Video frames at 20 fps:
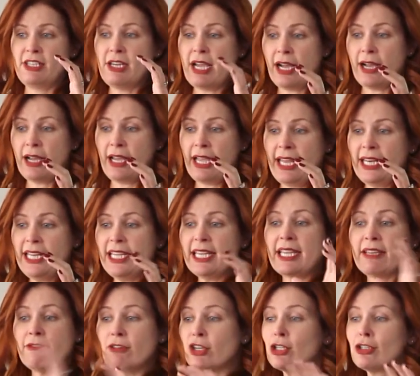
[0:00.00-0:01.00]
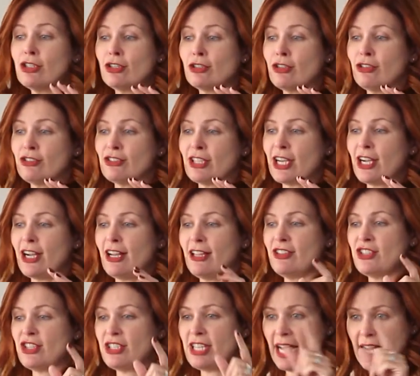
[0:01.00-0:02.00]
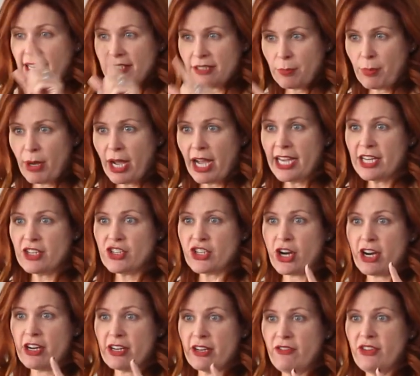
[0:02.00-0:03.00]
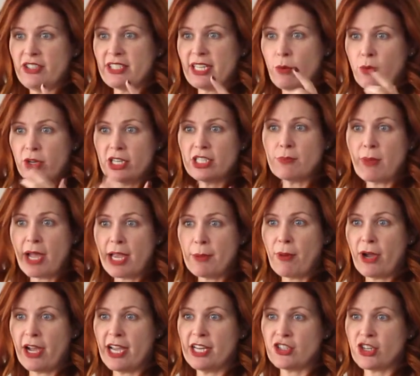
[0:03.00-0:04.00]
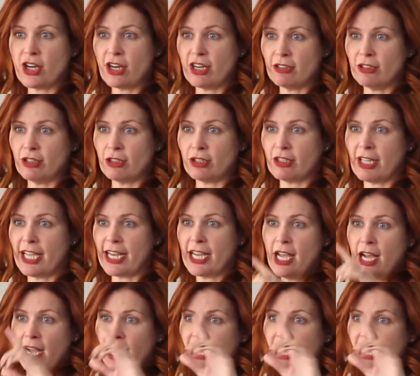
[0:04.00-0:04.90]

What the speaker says: Any given clinical psychologist has a pie chart, and if you say, what does my pie chart look like?